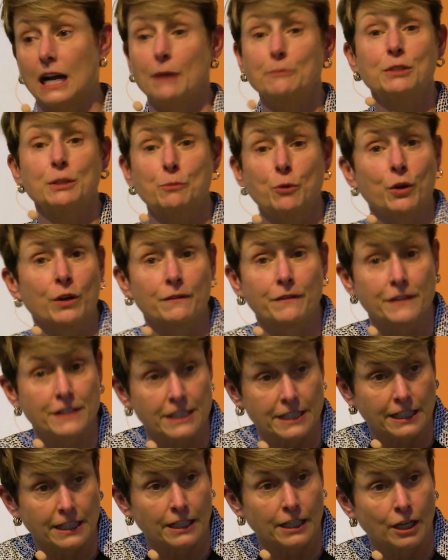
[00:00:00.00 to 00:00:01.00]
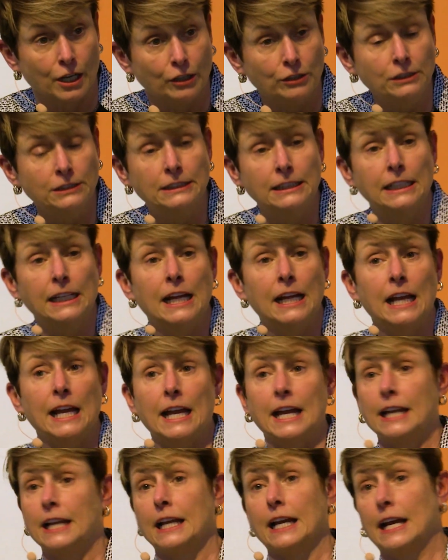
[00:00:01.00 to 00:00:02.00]
I'm supportive of the CEO,
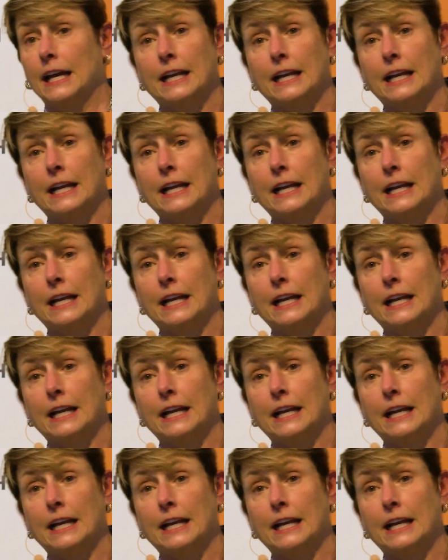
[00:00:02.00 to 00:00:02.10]
and,